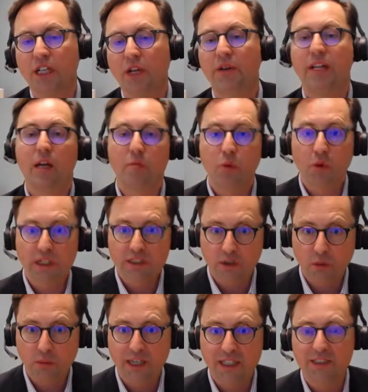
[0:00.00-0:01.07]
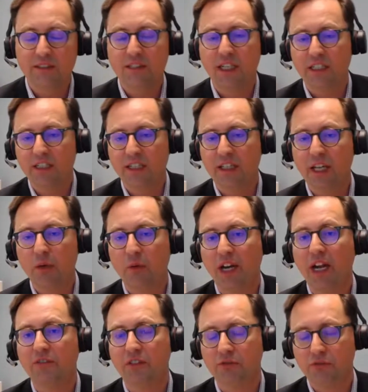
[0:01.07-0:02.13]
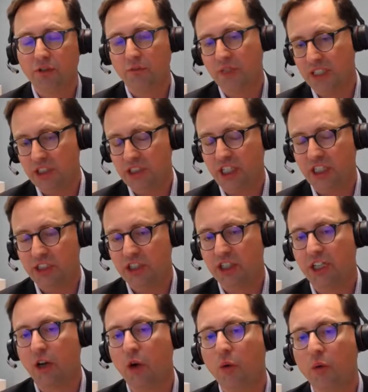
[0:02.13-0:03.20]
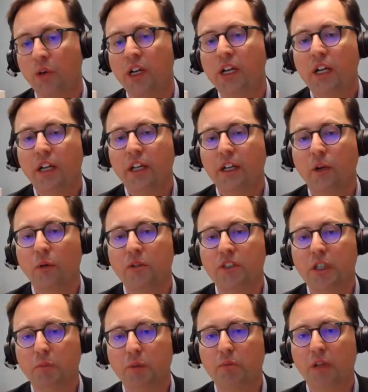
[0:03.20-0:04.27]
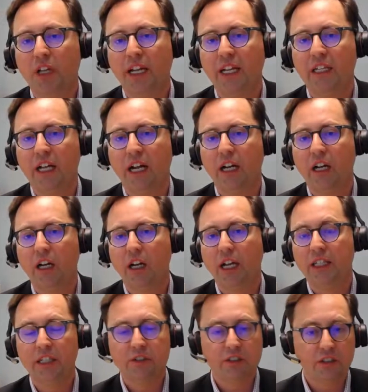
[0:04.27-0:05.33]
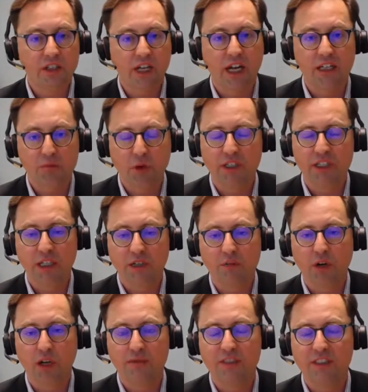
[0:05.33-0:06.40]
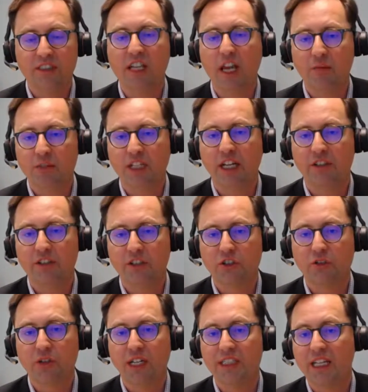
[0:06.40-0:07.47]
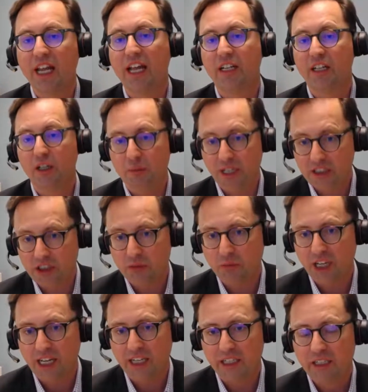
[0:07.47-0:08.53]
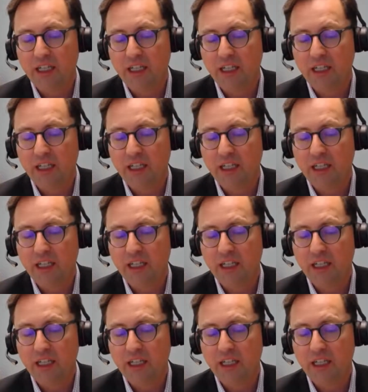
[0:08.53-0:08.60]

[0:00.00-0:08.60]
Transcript: Now at that point, Quebec decided that they would have from the initiation their own separate plan, and the other nine Canadian provinces came together to create the Canada Pension Plan,